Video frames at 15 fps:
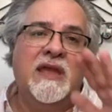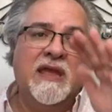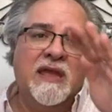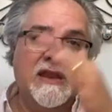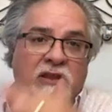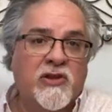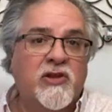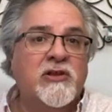
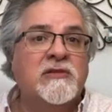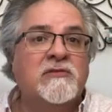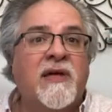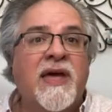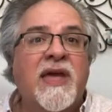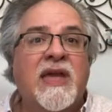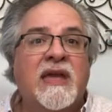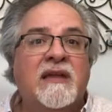at a good
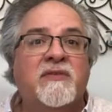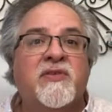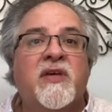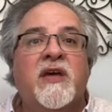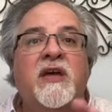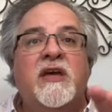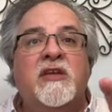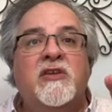length,
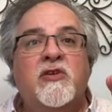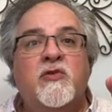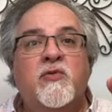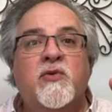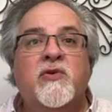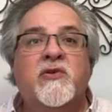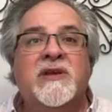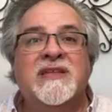you
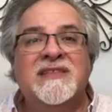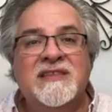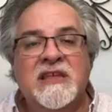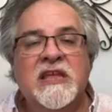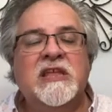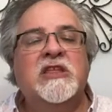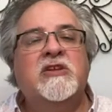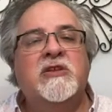will
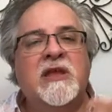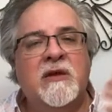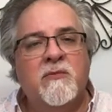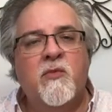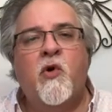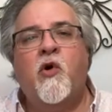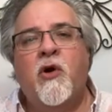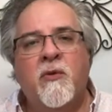continue to get
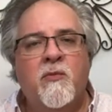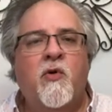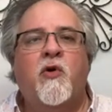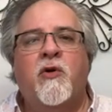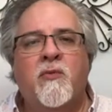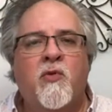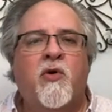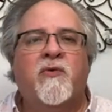more and
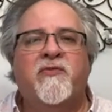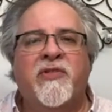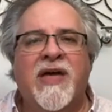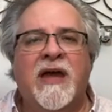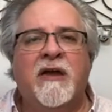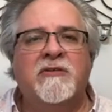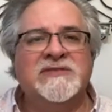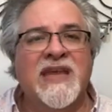more and more
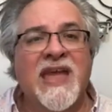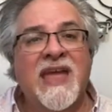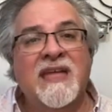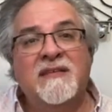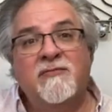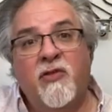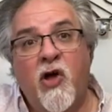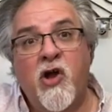flowers
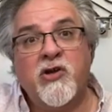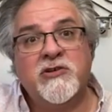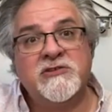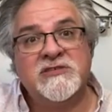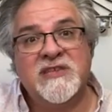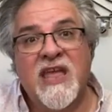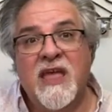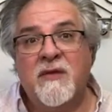and longer
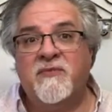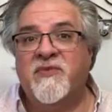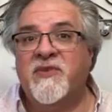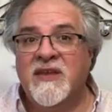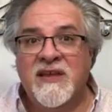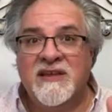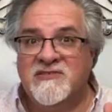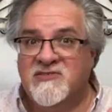stems,
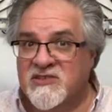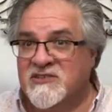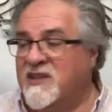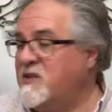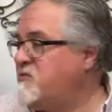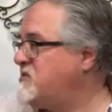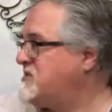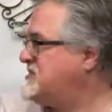just
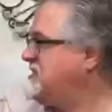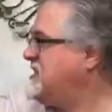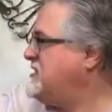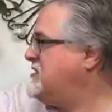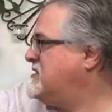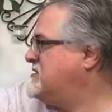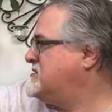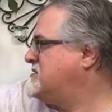like with
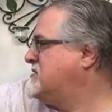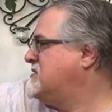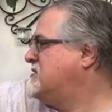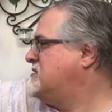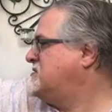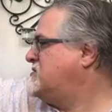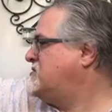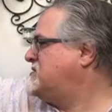zinnias.
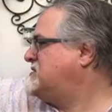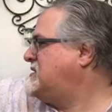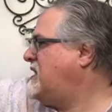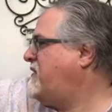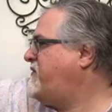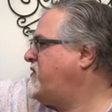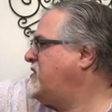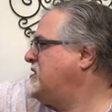So it's
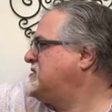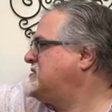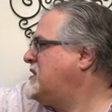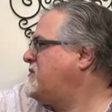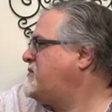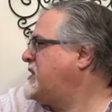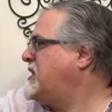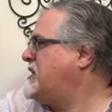definitely
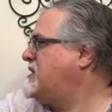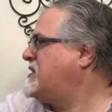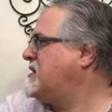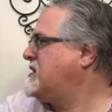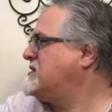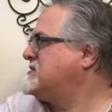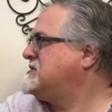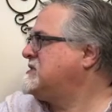something to
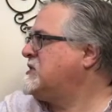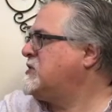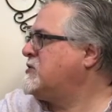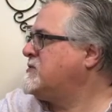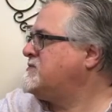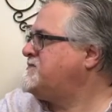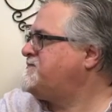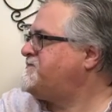
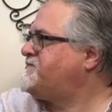consider.